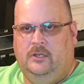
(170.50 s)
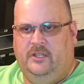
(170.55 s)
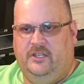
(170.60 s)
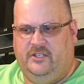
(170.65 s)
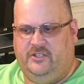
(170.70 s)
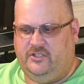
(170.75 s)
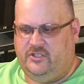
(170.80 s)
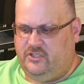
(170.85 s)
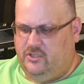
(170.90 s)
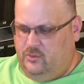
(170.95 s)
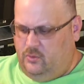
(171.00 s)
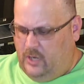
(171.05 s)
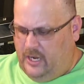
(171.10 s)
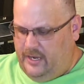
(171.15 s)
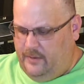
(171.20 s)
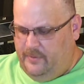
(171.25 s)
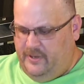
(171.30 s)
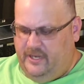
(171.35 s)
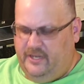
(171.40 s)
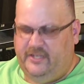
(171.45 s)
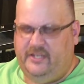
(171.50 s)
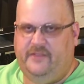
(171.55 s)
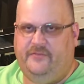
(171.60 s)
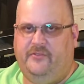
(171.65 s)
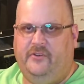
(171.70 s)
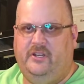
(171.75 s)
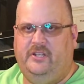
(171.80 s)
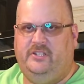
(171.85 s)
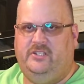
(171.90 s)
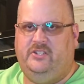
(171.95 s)
There's quite a bit of
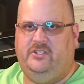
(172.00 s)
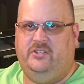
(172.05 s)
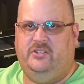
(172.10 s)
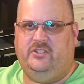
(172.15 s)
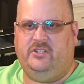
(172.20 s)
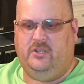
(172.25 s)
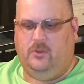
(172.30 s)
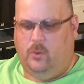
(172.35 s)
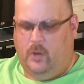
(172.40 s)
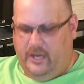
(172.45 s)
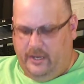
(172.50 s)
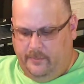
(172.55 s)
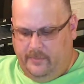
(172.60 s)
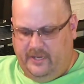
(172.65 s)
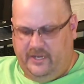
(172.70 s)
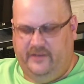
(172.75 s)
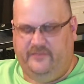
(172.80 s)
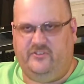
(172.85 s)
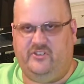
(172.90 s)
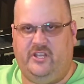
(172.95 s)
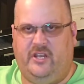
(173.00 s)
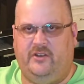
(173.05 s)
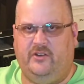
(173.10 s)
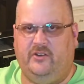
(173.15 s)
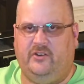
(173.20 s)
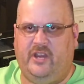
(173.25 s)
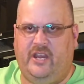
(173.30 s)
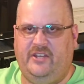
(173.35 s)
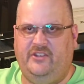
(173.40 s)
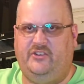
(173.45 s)
difference. There's quite a bit of
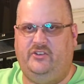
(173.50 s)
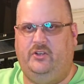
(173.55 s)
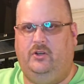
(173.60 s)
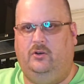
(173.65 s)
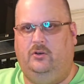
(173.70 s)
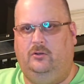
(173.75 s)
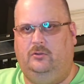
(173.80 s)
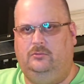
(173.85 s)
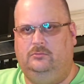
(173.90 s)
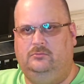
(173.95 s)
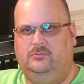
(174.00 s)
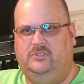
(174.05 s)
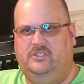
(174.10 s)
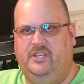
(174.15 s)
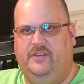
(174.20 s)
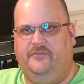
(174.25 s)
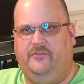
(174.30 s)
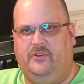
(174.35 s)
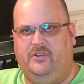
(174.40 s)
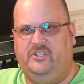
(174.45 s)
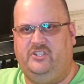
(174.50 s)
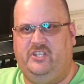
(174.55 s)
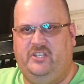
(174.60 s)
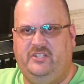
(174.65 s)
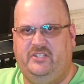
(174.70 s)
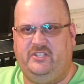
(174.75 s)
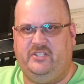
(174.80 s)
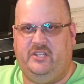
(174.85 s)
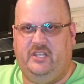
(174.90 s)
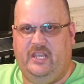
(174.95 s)
generational
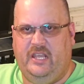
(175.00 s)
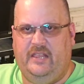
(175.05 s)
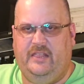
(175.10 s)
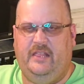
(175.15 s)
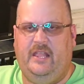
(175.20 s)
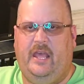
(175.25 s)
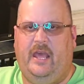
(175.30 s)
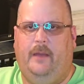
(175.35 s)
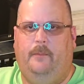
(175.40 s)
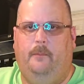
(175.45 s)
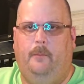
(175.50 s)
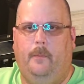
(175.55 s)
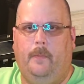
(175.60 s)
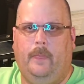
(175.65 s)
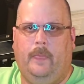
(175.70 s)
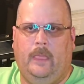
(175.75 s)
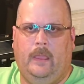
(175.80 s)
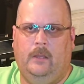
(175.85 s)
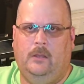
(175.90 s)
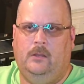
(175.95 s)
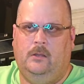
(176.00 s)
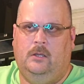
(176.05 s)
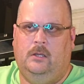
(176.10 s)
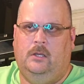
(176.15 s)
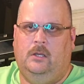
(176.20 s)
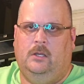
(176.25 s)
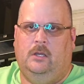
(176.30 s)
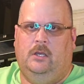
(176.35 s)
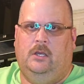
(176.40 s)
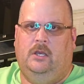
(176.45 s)
differences in that.
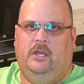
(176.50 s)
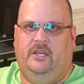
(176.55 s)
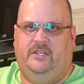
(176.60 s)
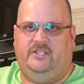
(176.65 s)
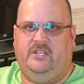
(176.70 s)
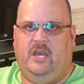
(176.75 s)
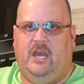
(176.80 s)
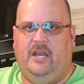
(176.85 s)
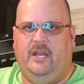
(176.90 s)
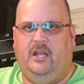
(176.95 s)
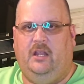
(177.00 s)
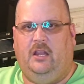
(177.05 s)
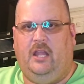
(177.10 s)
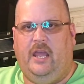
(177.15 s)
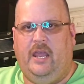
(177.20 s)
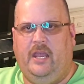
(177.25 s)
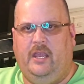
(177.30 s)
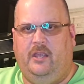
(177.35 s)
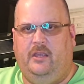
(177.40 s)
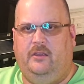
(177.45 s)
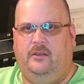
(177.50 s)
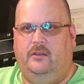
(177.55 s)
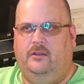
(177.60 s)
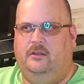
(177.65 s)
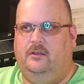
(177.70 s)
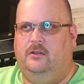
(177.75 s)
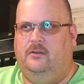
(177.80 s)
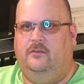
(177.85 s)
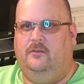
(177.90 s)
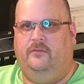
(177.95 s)
It's kind of like
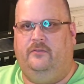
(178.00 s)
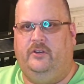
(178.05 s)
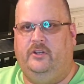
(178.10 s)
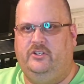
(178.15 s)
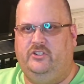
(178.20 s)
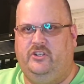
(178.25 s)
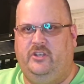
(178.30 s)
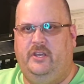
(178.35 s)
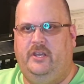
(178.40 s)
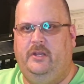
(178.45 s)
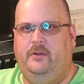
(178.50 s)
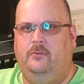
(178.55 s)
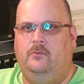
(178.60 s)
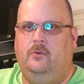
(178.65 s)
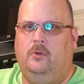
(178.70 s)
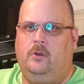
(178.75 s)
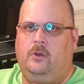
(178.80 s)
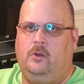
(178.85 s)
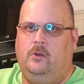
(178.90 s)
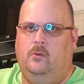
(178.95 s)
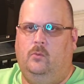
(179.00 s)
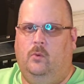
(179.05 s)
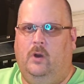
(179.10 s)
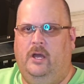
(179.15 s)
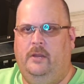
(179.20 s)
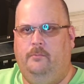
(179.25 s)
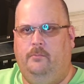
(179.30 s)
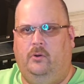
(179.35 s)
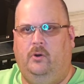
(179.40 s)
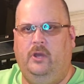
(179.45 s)
version
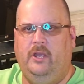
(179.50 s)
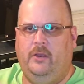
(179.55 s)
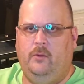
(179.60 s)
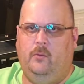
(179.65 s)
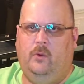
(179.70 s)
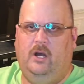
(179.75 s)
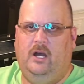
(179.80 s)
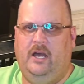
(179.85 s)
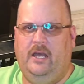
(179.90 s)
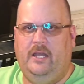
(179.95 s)
1.1,